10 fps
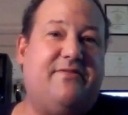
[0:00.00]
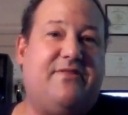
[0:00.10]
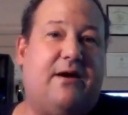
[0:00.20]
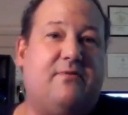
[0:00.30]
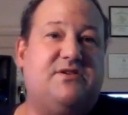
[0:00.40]

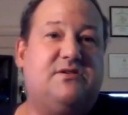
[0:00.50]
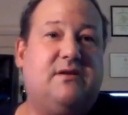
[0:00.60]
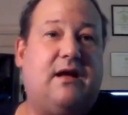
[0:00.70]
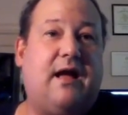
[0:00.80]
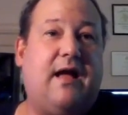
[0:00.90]
that
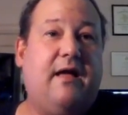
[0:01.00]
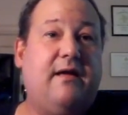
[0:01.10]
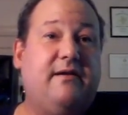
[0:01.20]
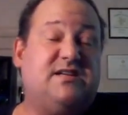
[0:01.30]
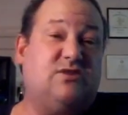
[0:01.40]
was,
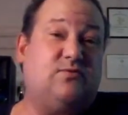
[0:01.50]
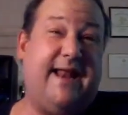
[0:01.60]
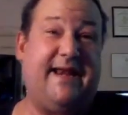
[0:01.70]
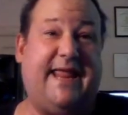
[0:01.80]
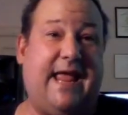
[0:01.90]
since we'd
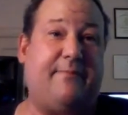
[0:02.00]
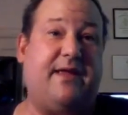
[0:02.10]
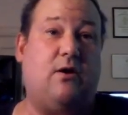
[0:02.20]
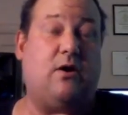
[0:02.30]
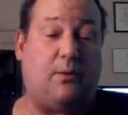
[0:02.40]
had a
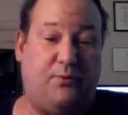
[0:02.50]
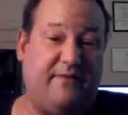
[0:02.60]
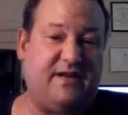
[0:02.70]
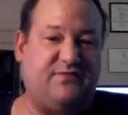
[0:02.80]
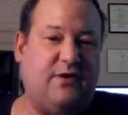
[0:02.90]
cameo in our
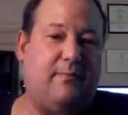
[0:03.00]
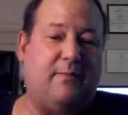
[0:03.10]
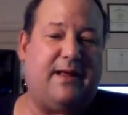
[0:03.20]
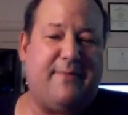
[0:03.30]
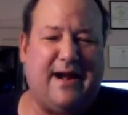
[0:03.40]
previous film,
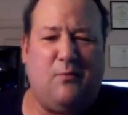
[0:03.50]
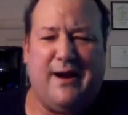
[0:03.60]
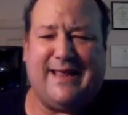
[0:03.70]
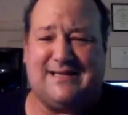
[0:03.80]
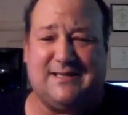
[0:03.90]
I'm like, man, I
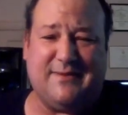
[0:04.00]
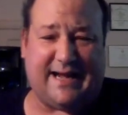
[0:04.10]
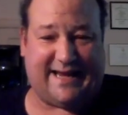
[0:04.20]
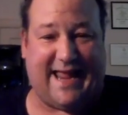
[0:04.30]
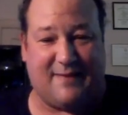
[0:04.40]
want to get some
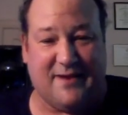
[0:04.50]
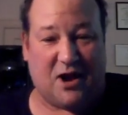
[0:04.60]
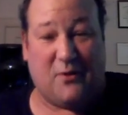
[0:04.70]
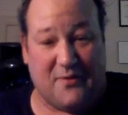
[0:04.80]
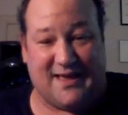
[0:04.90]
kind of
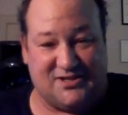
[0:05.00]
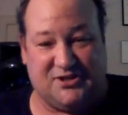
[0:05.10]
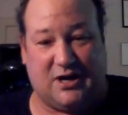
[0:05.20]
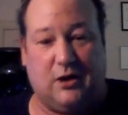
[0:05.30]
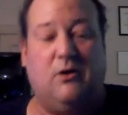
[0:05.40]
cameo in
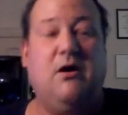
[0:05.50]
this,